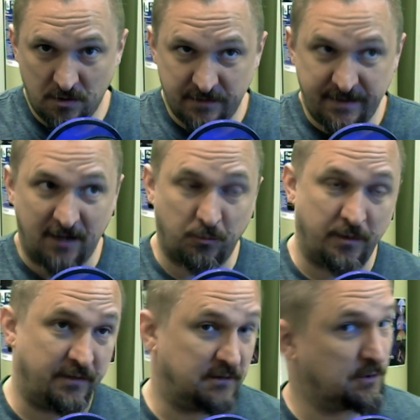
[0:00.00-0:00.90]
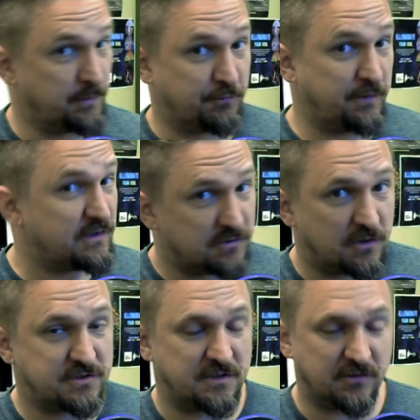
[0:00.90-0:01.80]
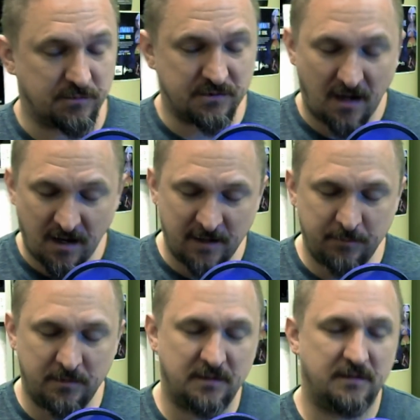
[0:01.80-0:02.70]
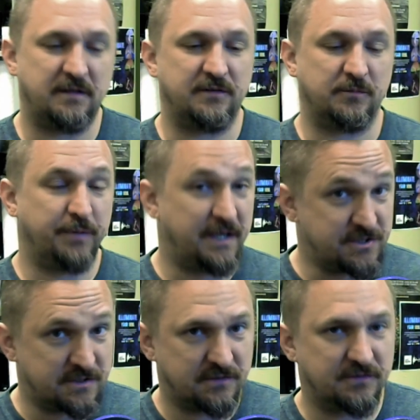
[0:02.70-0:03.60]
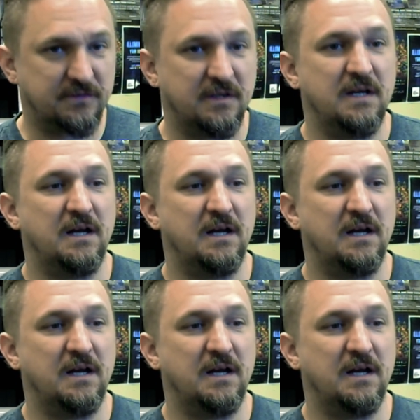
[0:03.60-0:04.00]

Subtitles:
that with a little bit of research and some time and some patience,